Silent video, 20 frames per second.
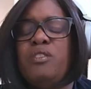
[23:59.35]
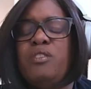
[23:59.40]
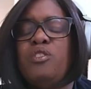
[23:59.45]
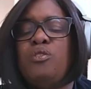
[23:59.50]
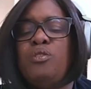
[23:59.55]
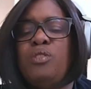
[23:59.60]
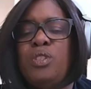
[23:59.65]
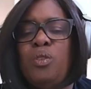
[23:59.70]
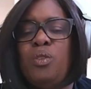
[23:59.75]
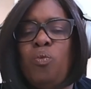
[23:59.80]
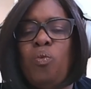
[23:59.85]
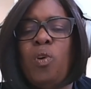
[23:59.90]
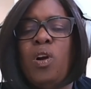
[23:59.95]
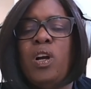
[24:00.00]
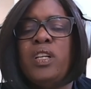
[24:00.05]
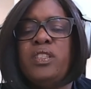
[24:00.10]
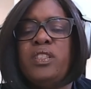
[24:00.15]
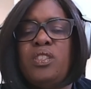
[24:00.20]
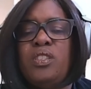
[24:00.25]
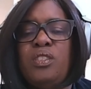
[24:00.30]
Susan
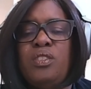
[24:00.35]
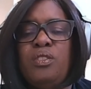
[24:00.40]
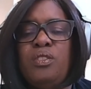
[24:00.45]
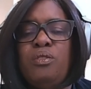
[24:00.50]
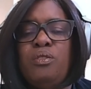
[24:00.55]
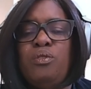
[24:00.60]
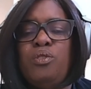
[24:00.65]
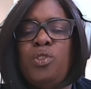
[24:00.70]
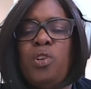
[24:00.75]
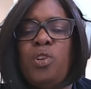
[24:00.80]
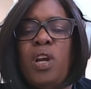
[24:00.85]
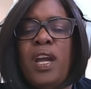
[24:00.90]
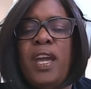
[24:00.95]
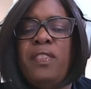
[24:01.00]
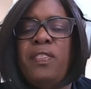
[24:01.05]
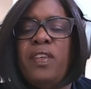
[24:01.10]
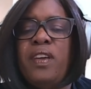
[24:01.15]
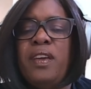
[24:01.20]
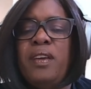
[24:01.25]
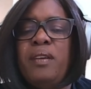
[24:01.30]
wants to try
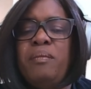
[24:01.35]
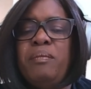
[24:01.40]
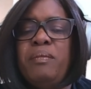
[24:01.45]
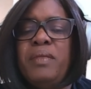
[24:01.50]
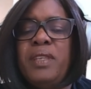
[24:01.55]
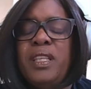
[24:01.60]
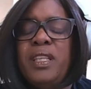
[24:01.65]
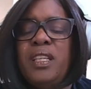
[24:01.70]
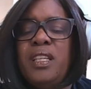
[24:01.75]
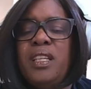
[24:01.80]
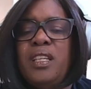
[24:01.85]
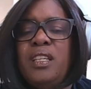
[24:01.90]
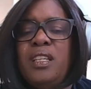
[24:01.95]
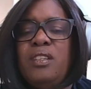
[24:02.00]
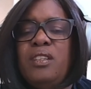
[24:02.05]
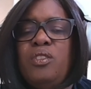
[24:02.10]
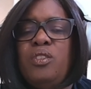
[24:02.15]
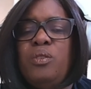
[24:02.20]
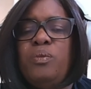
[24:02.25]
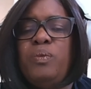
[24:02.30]
them.
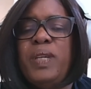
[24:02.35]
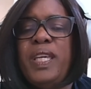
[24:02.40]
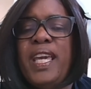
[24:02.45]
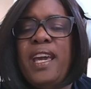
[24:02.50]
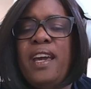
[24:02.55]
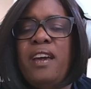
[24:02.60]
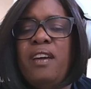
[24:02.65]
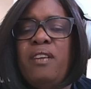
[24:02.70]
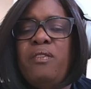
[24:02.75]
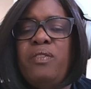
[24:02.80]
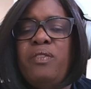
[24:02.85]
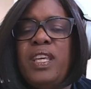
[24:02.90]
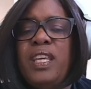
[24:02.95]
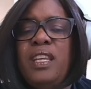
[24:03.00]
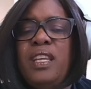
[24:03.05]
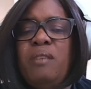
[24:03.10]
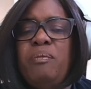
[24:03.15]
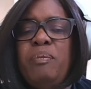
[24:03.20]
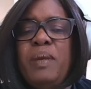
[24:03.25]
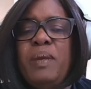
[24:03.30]
Do we have
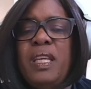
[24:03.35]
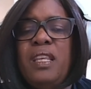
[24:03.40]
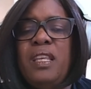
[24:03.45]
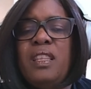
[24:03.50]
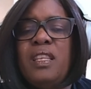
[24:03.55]
anybody